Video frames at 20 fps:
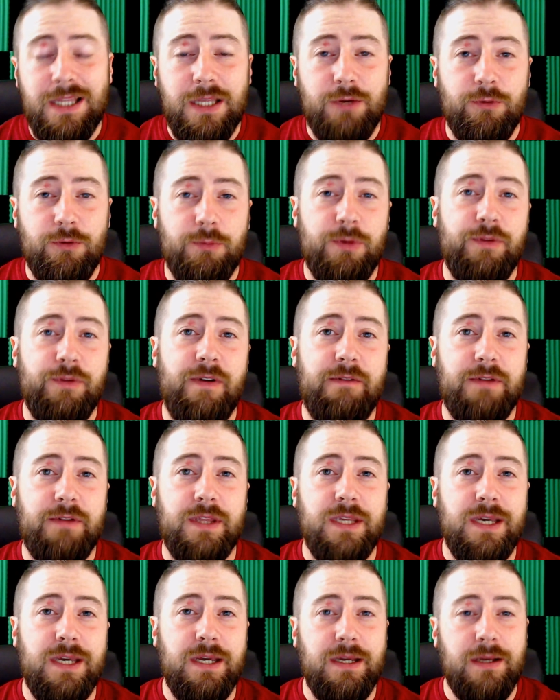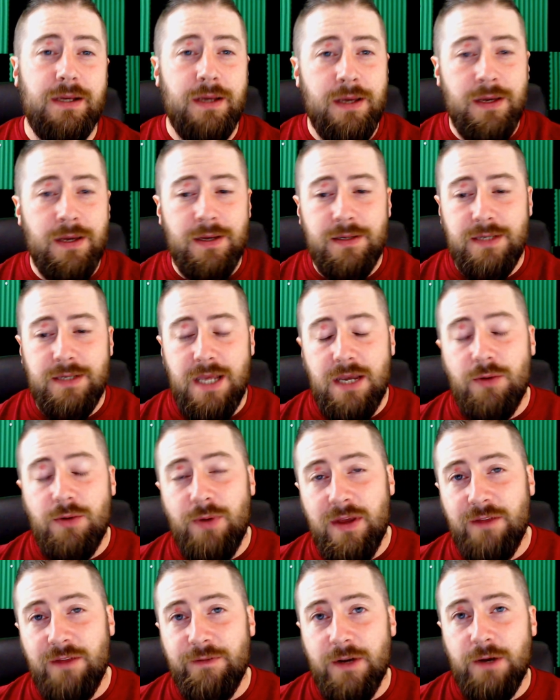remove everything, take
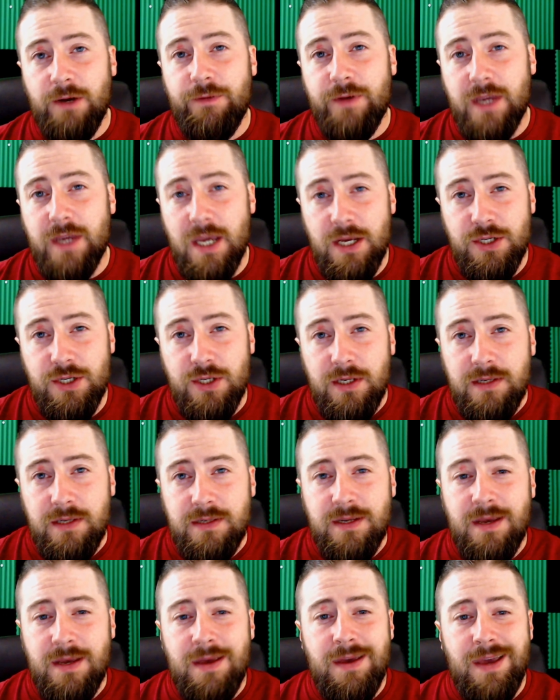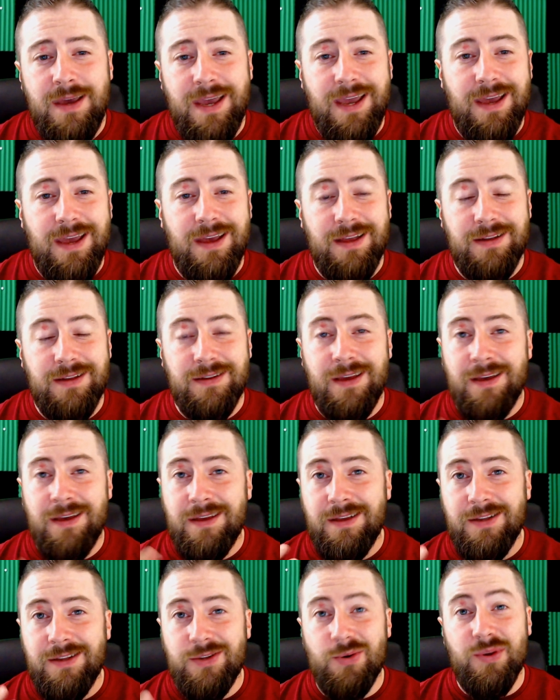away the verifications, and
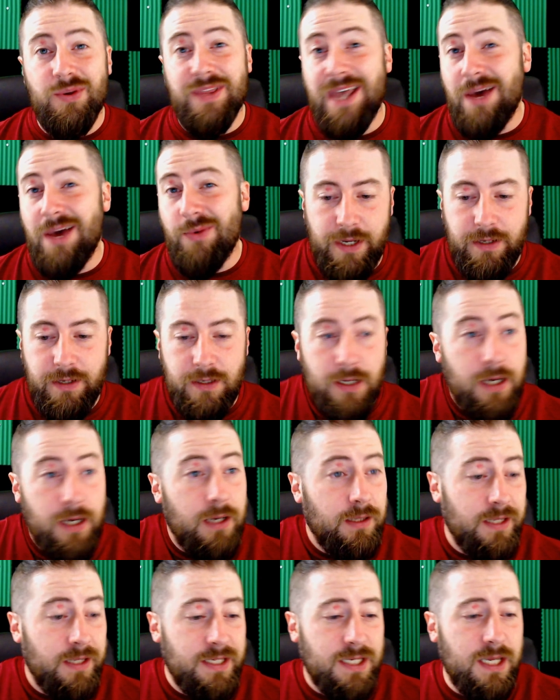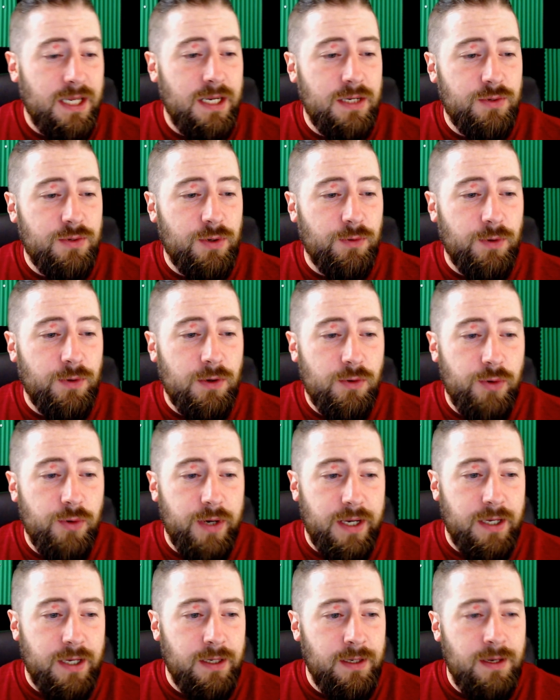do it that way. Uh, let's get into it real
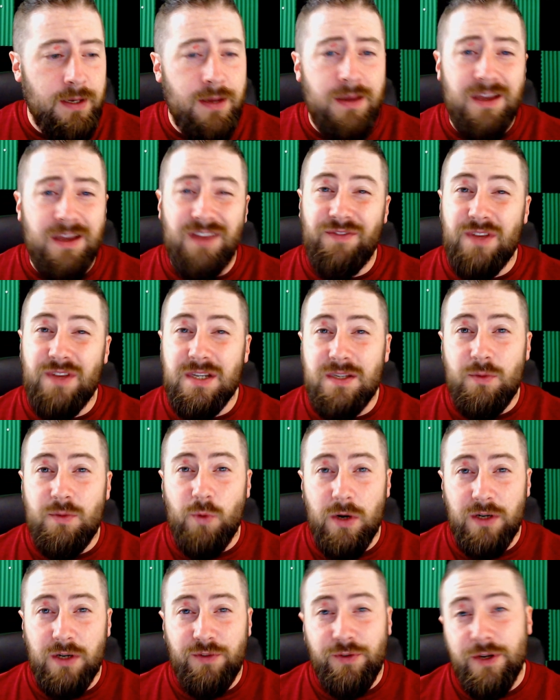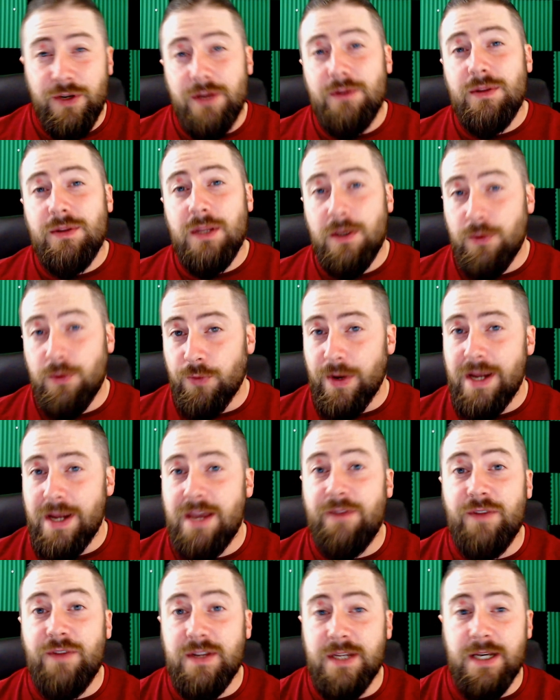quick. If this works for you, then great.
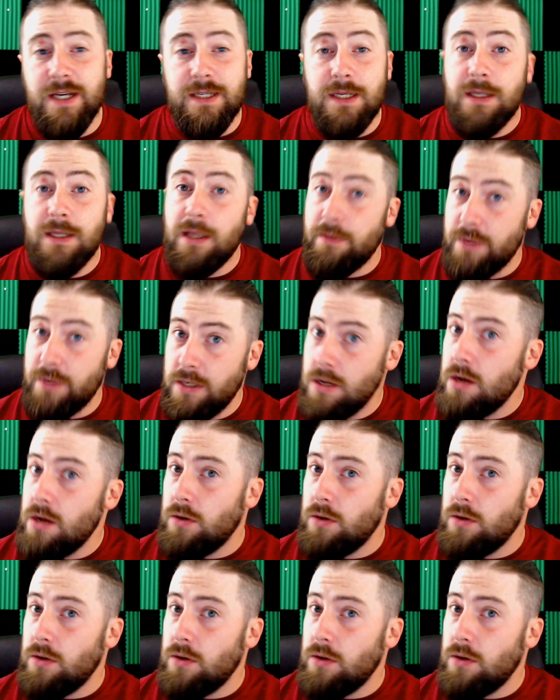If it doesn't, let me know.